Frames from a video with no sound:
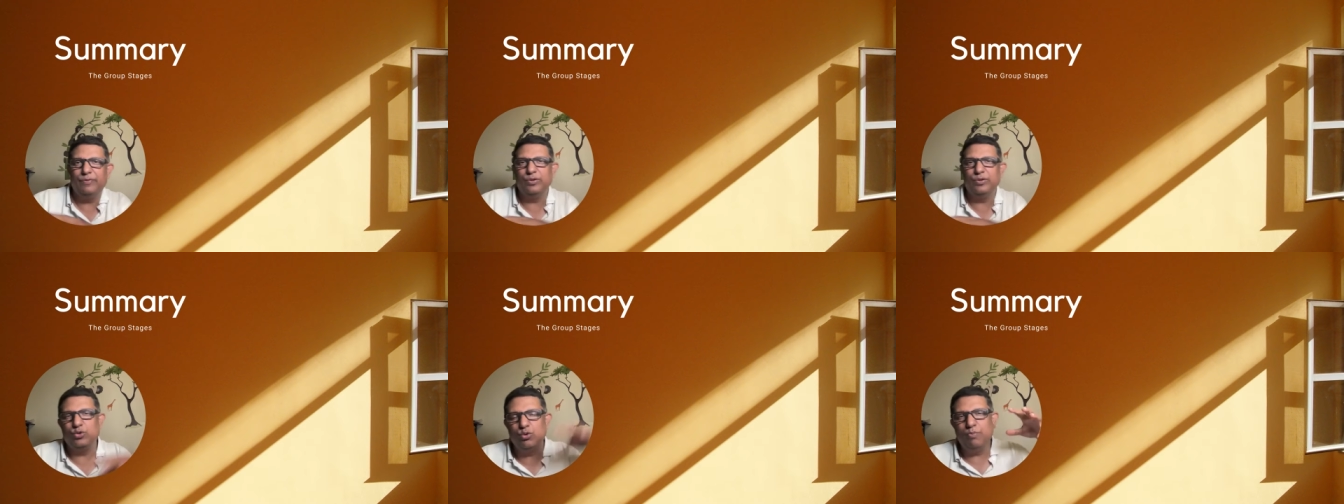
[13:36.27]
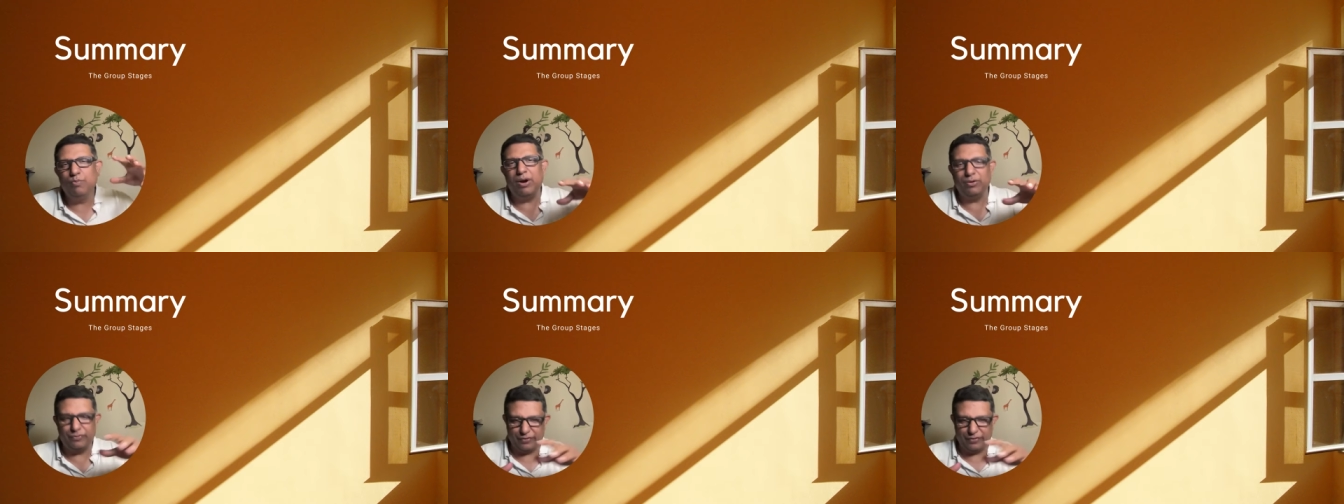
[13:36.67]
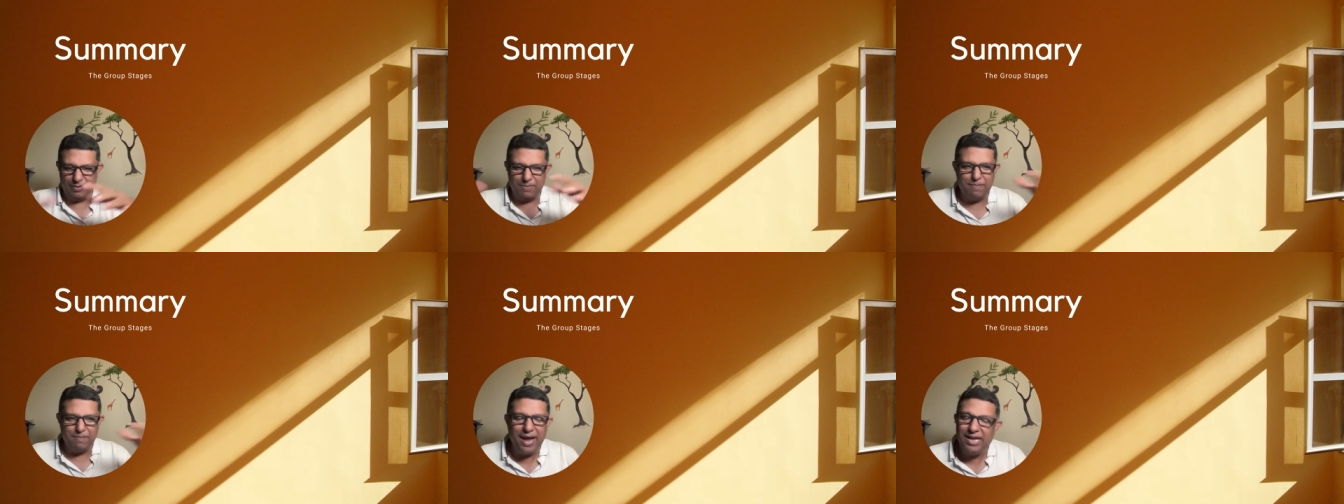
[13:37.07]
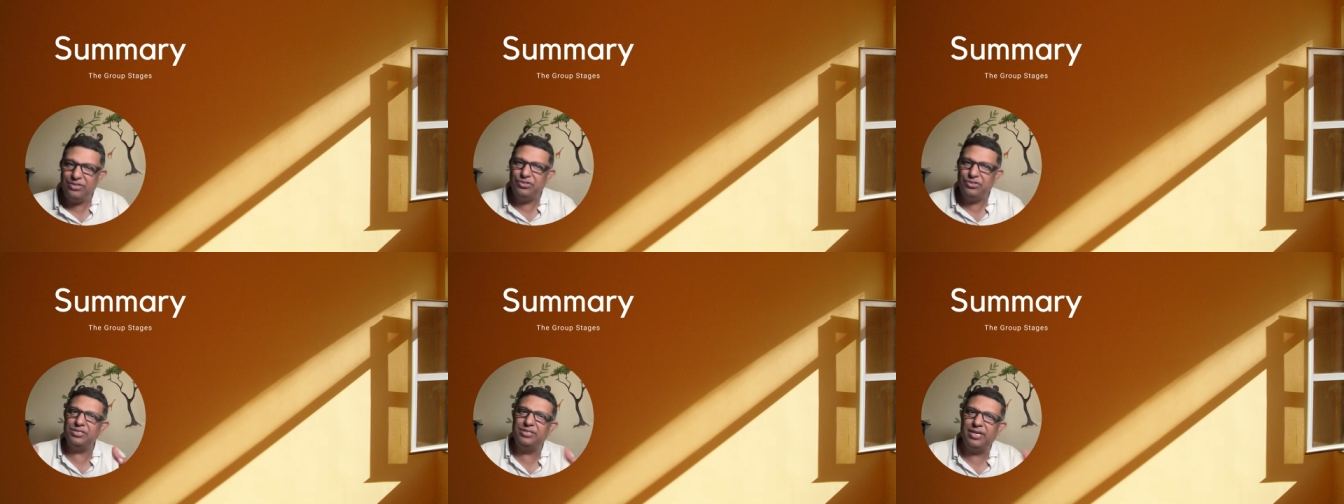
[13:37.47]
if you zoom out from the
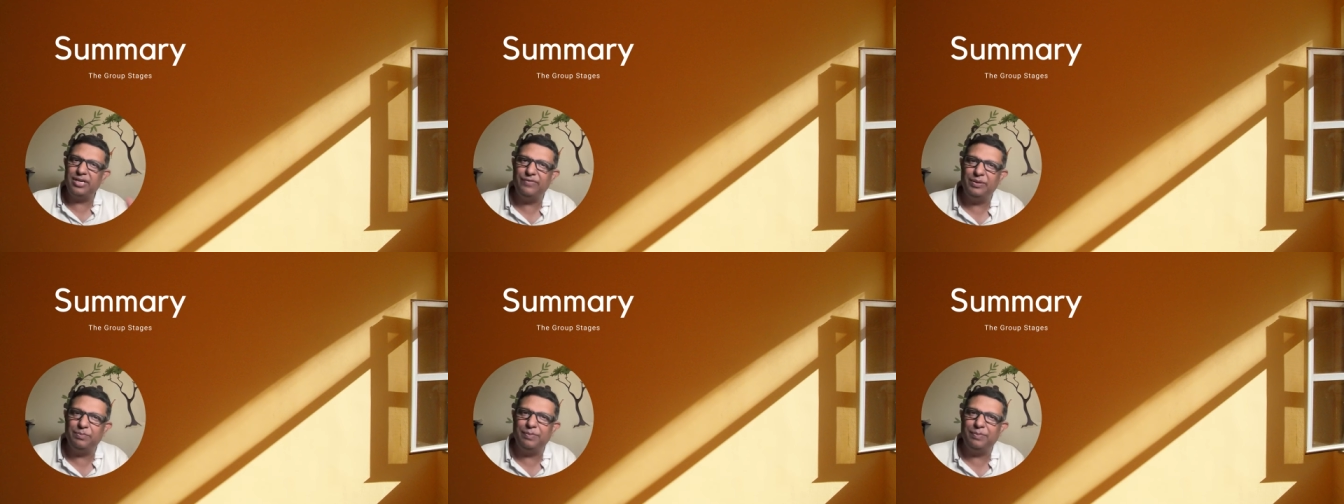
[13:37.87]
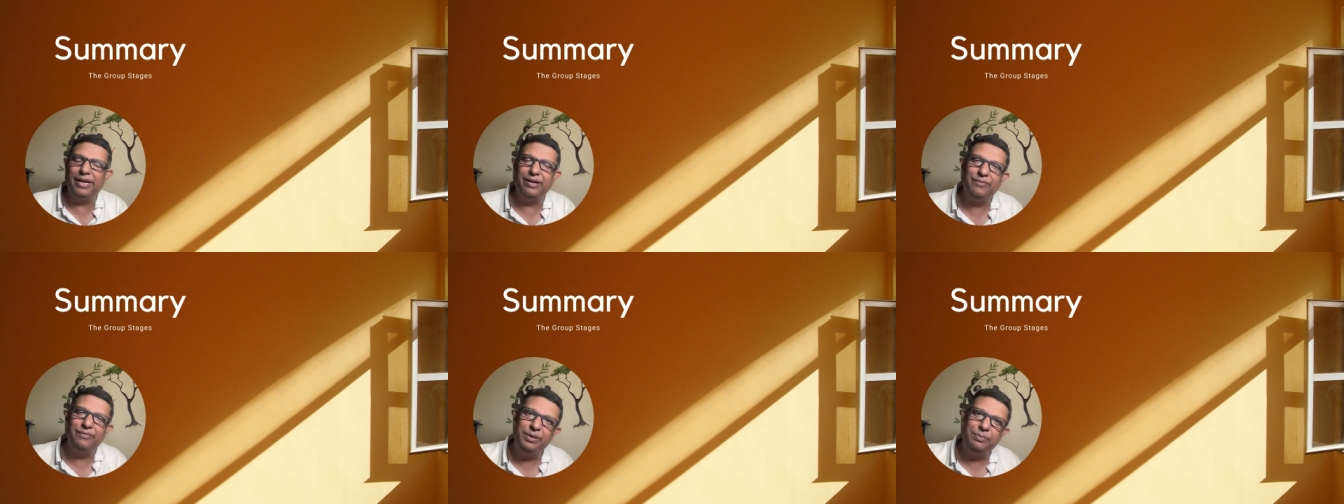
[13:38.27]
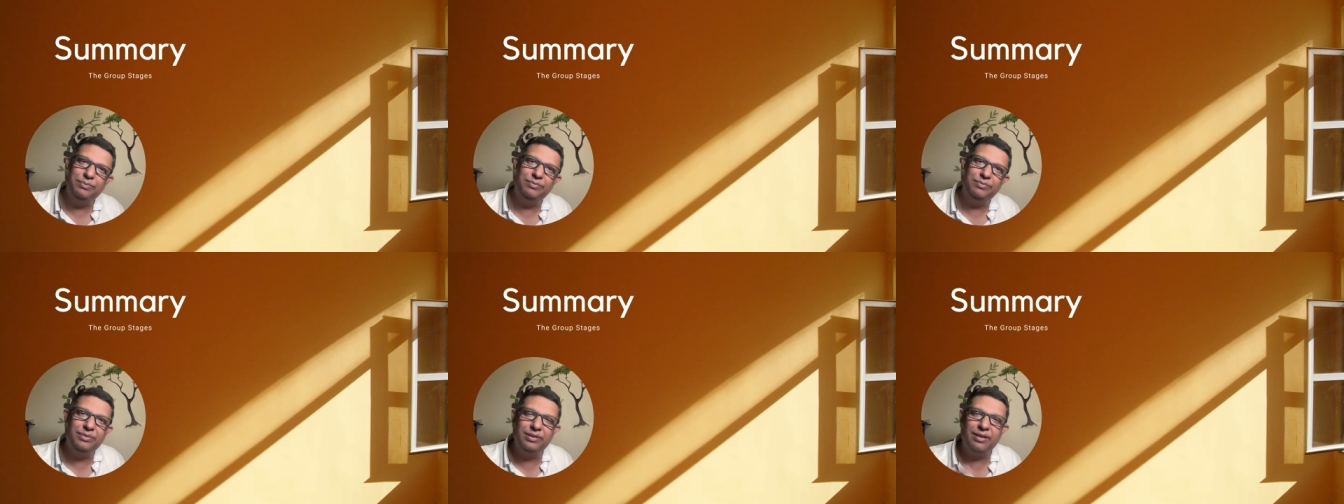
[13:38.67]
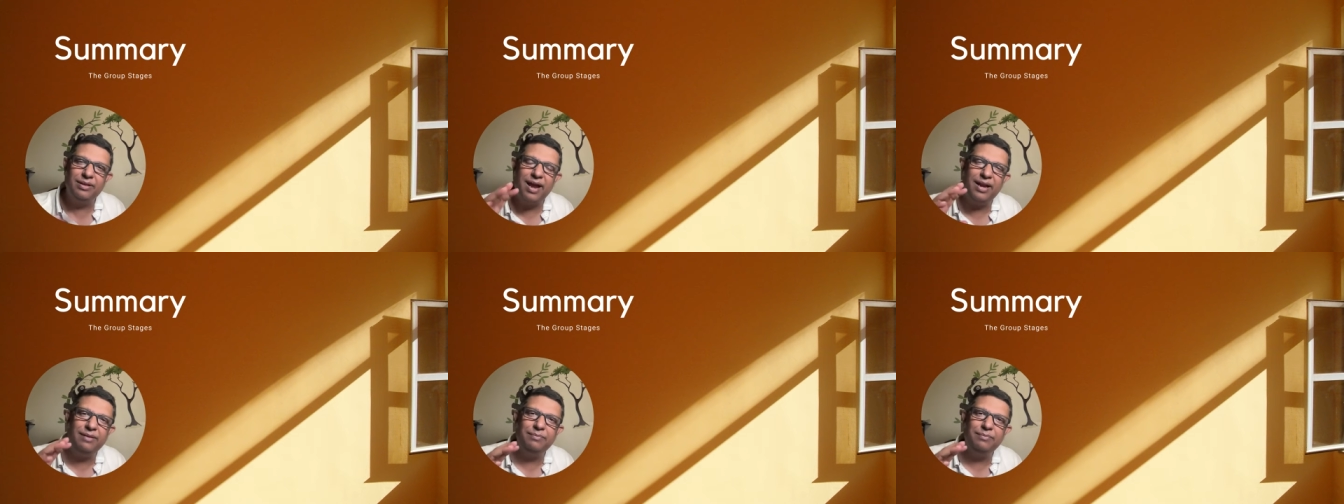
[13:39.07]
matches that we played we
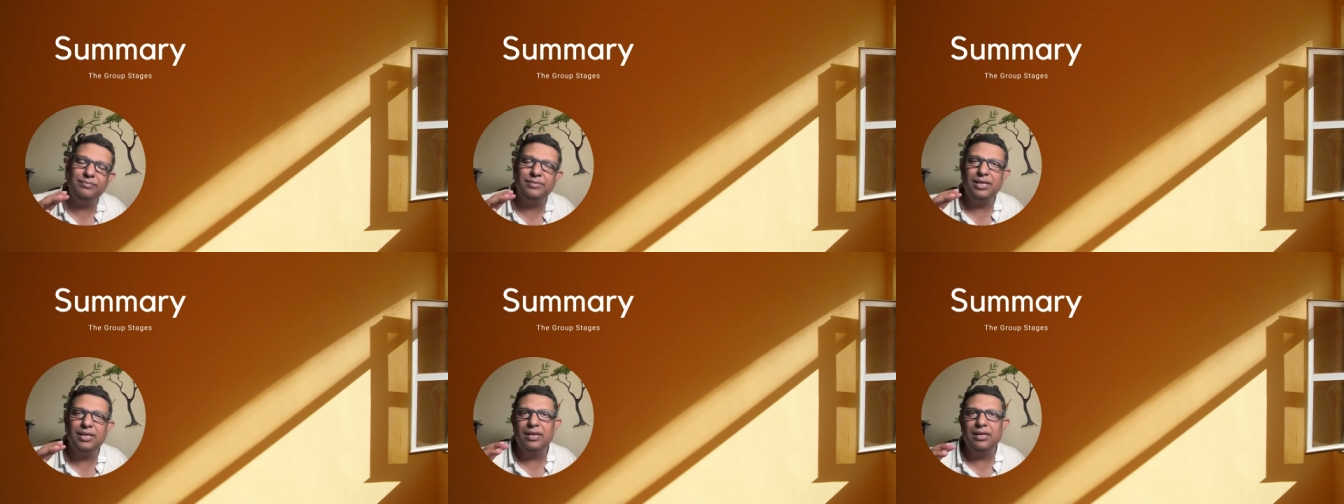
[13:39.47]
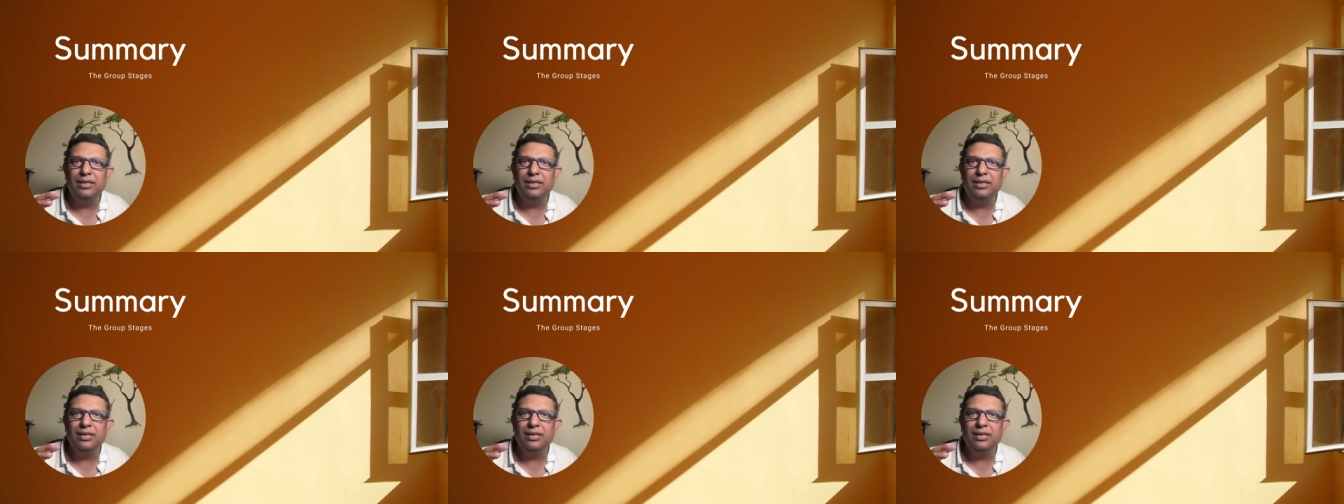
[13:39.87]
ran